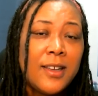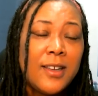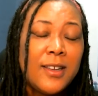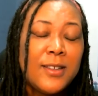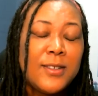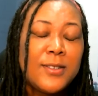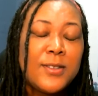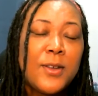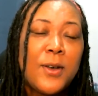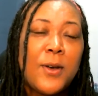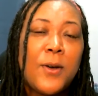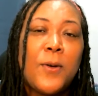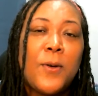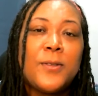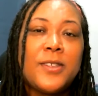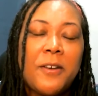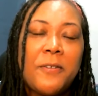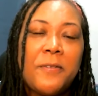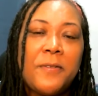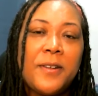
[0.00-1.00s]
So
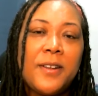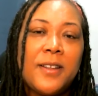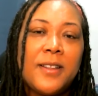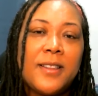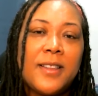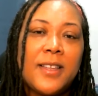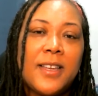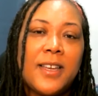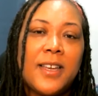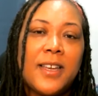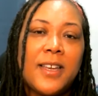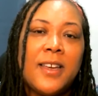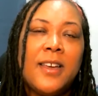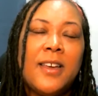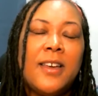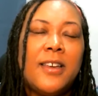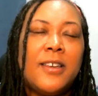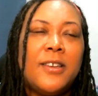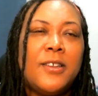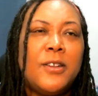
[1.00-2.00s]
definitely,
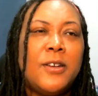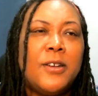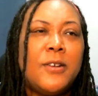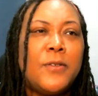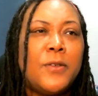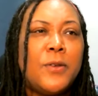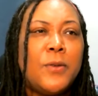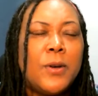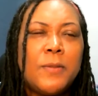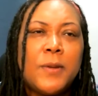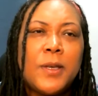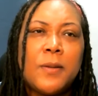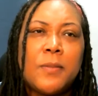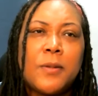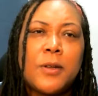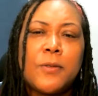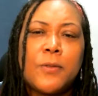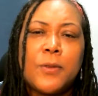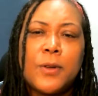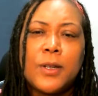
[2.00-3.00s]
you know, if you want to be
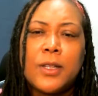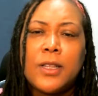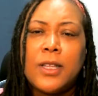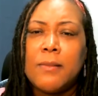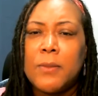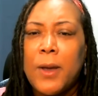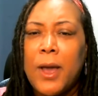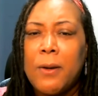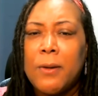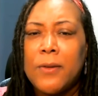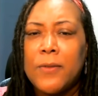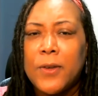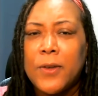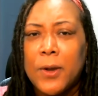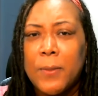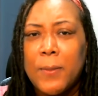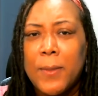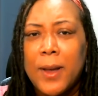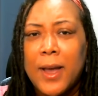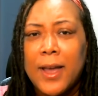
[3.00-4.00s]
able to reclaim the power of
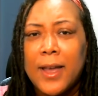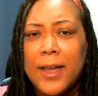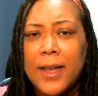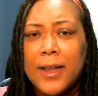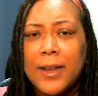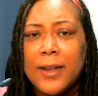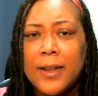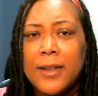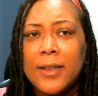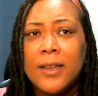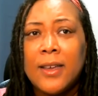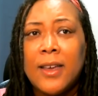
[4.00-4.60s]
your mind